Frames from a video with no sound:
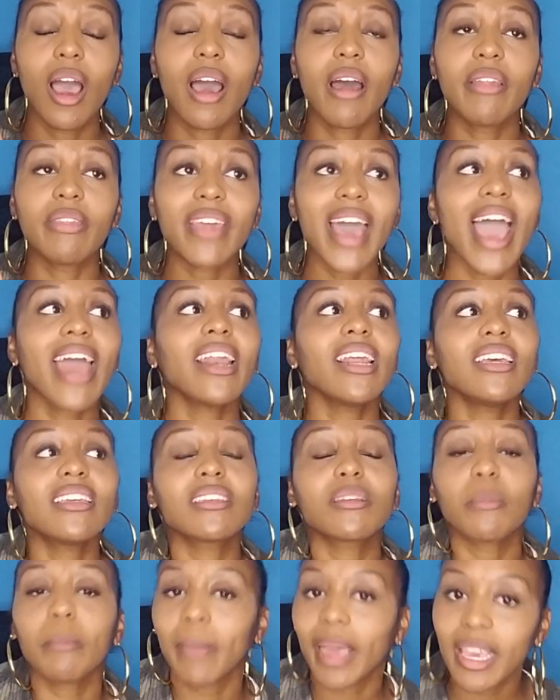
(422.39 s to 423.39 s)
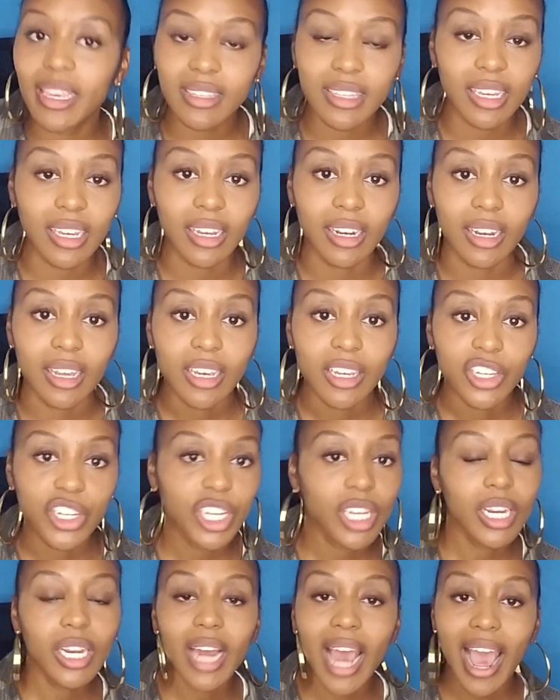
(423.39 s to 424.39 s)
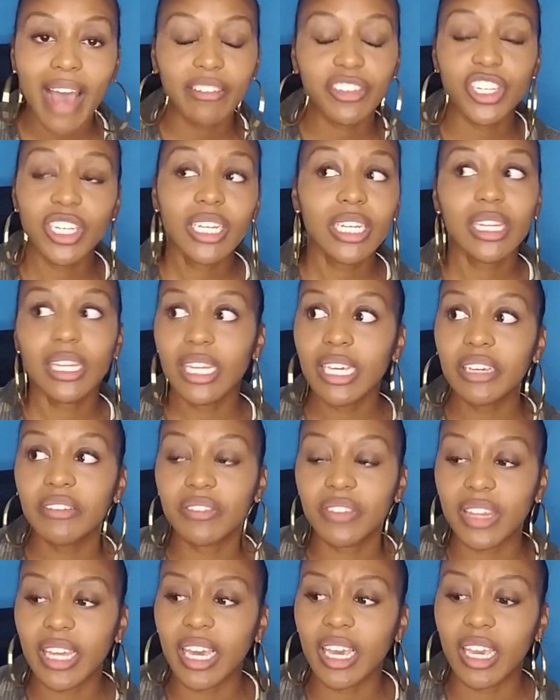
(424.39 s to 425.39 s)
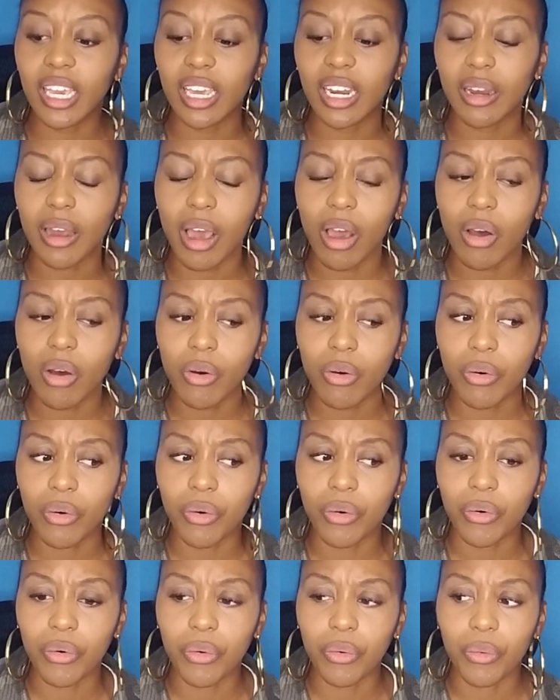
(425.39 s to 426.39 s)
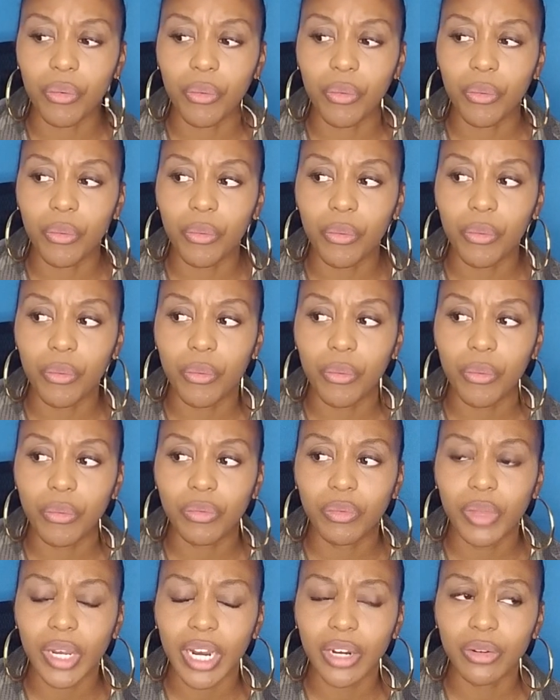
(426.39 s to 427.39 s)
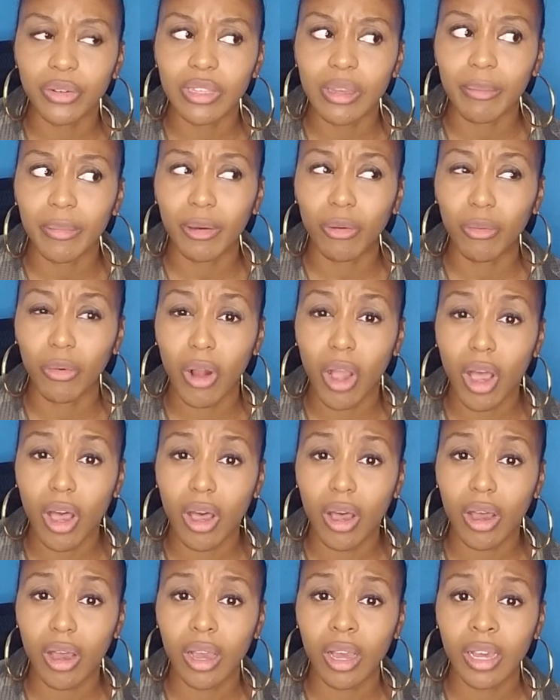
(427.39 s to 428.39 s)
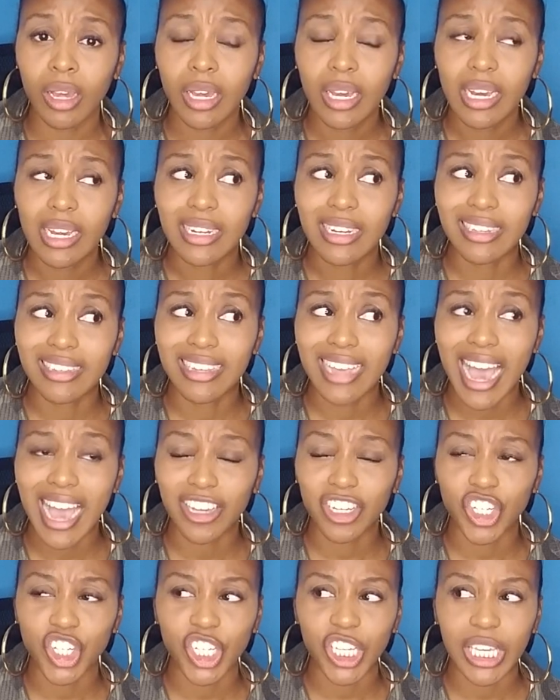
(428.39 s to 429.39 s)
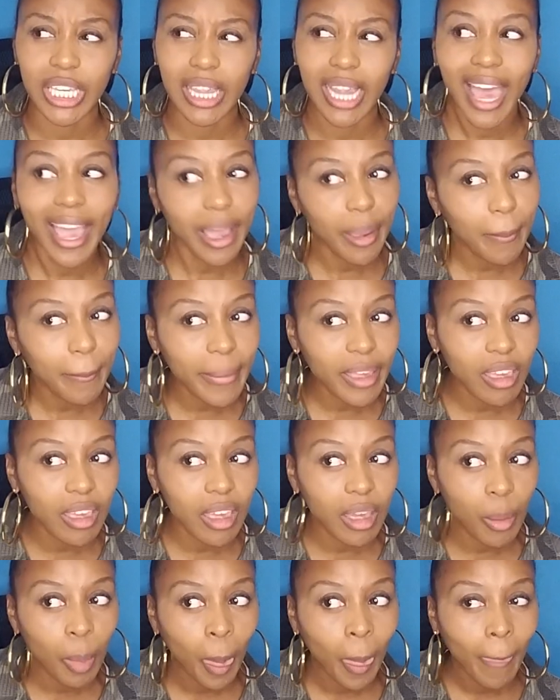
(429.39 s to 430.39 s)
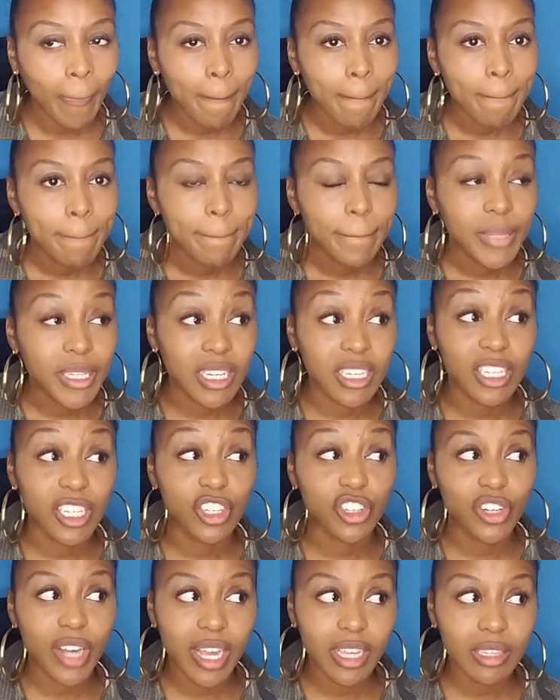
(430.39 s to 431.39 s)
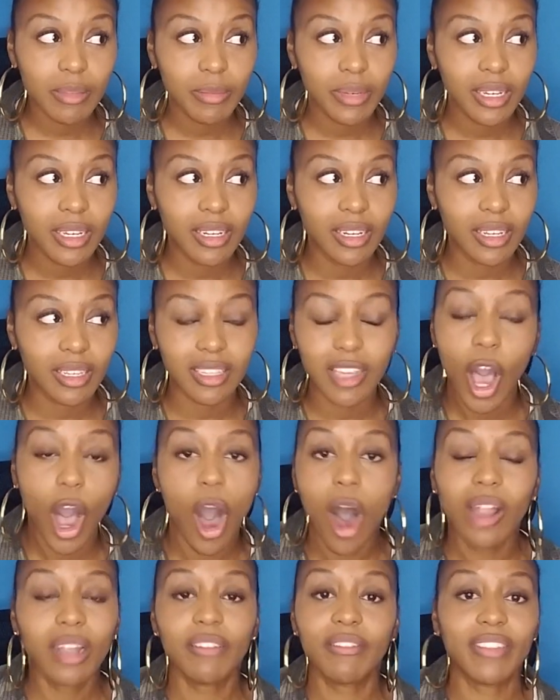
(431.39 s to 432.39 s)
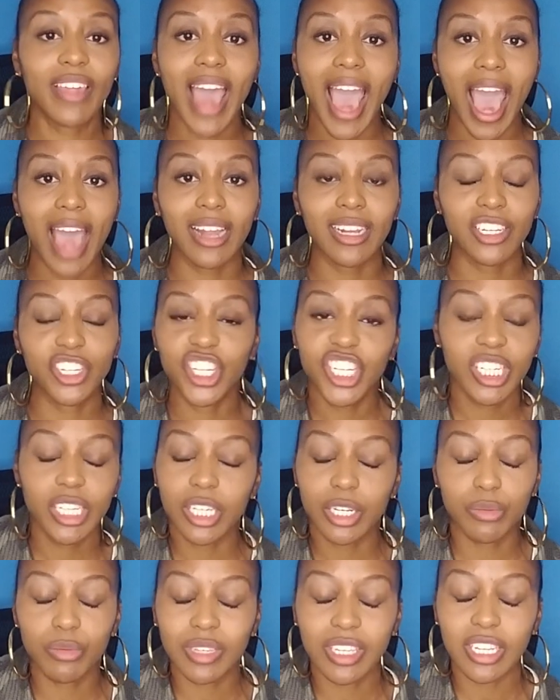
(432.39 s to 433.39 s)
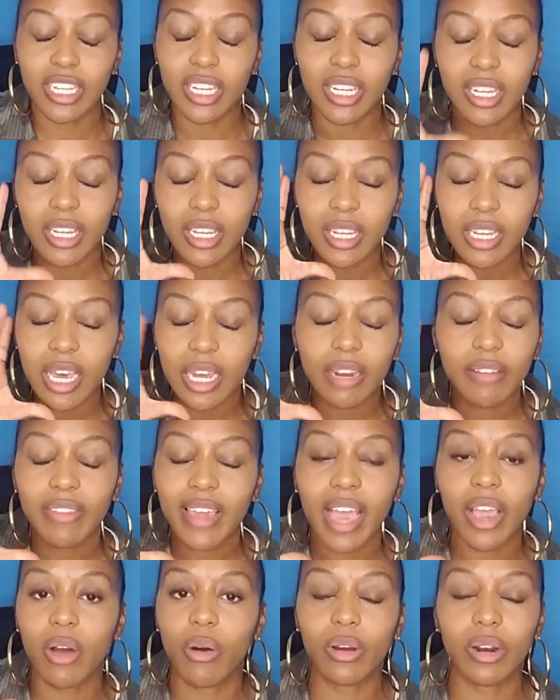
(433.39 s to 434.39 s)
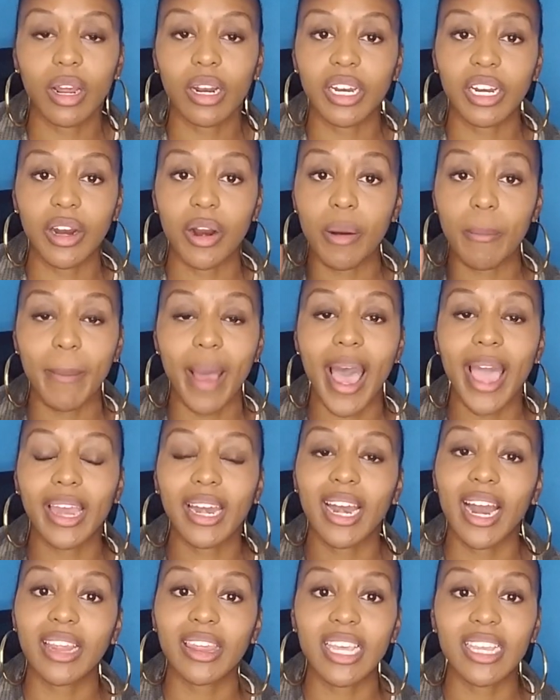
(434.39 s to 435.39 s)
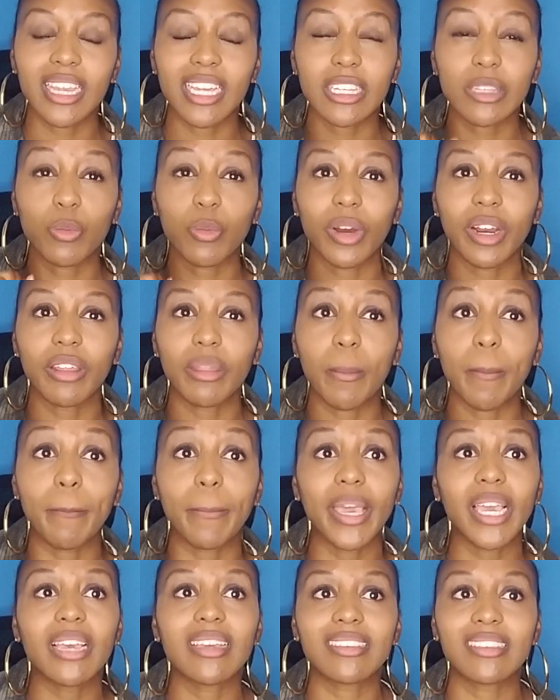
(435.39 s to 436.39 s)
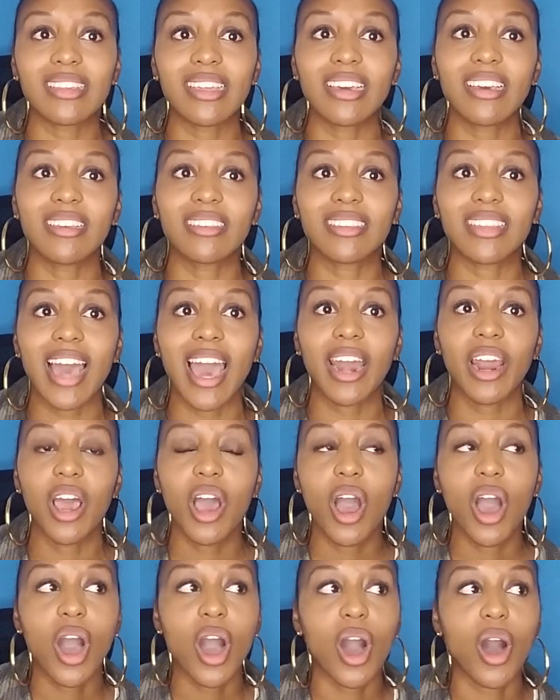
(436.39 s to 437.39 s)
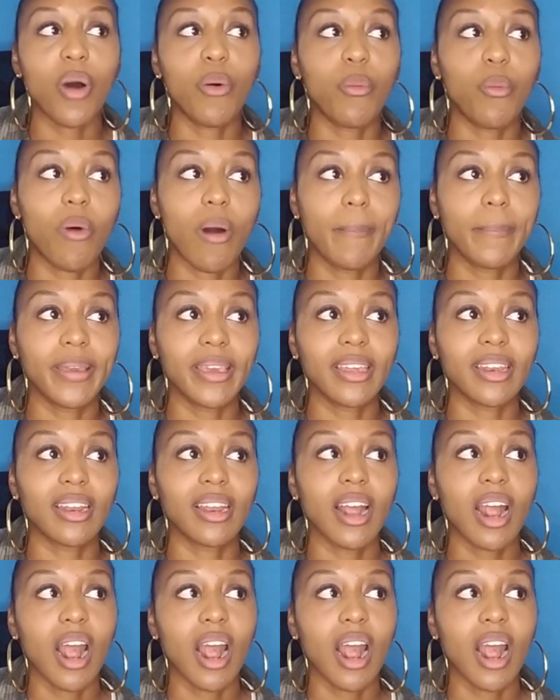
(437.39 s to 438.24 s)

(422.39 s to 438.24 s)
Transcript: That is amazing. She didn't leave thinking, oh, did I do something wrong? Does he actually like me? Does he trust me? Does all of that? There was none of that going on in her mind. And I think that's one of the biggest things that a woman